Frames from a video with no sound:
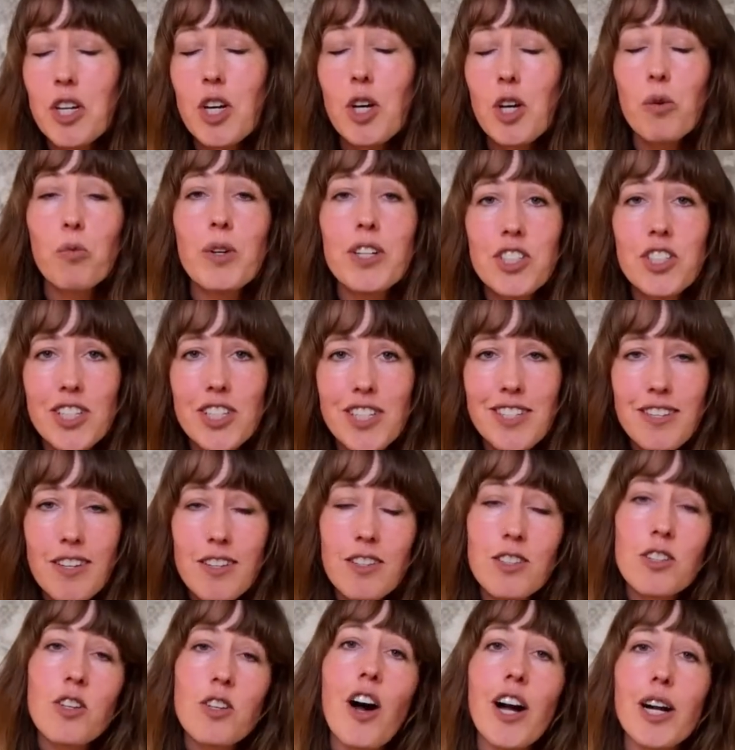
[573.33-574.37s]
which is
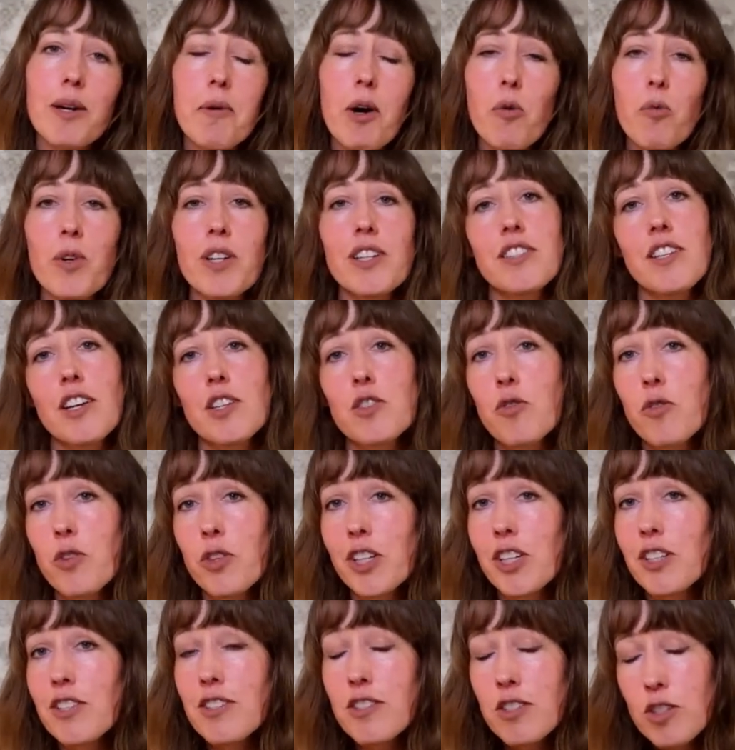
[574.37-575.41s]
talk about what it does for the
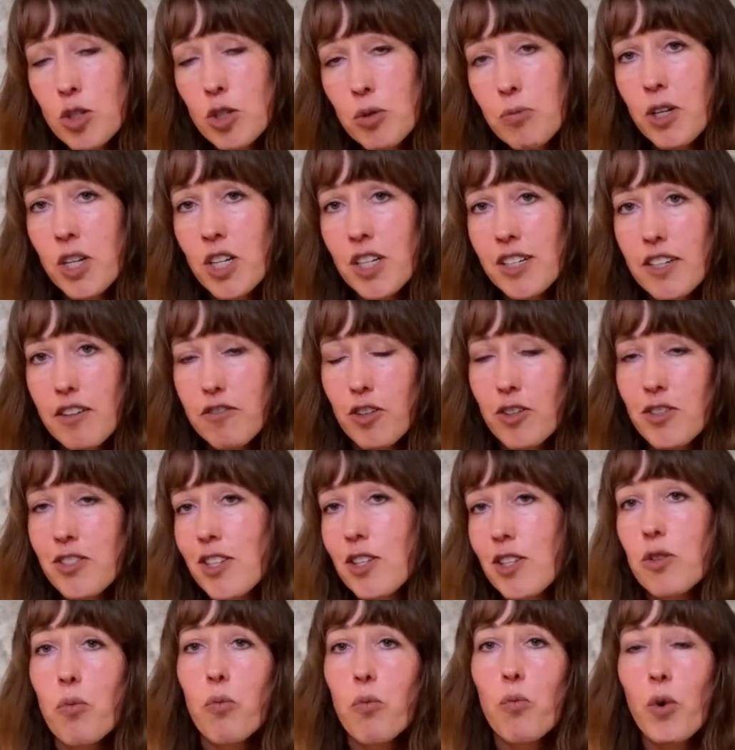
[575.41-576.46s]
consumer
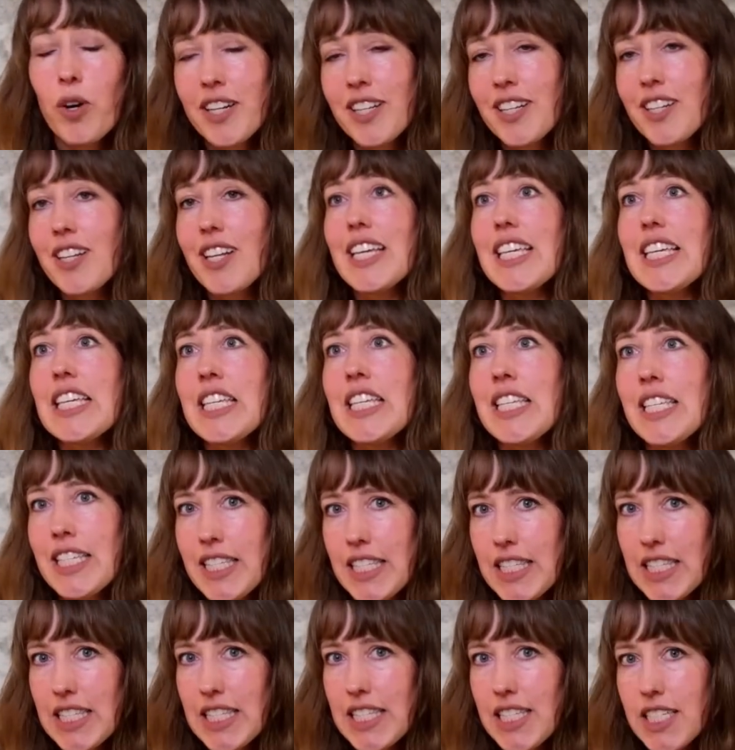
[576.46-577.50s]
versus what it
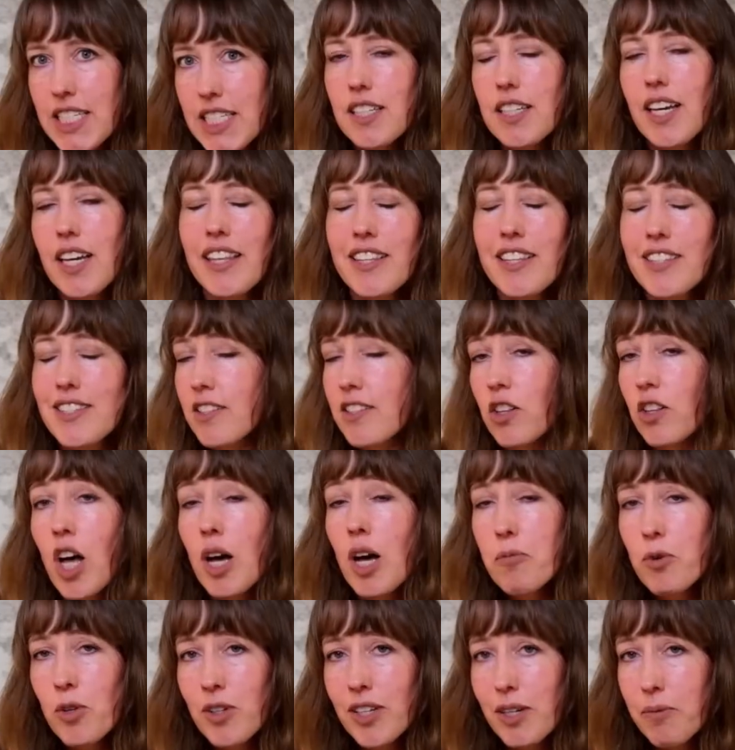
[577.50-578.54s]
is. And this is a lot
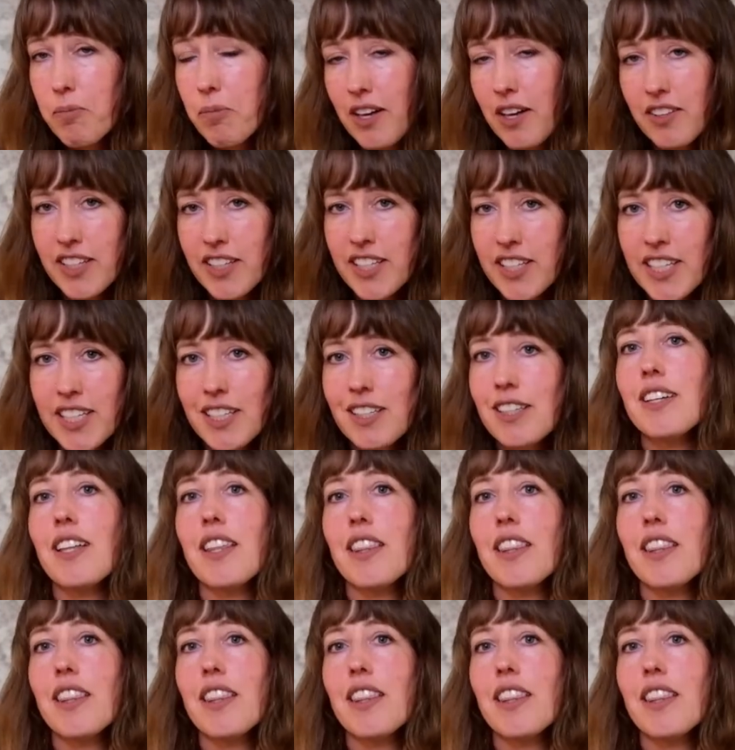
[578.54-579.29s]
more compelling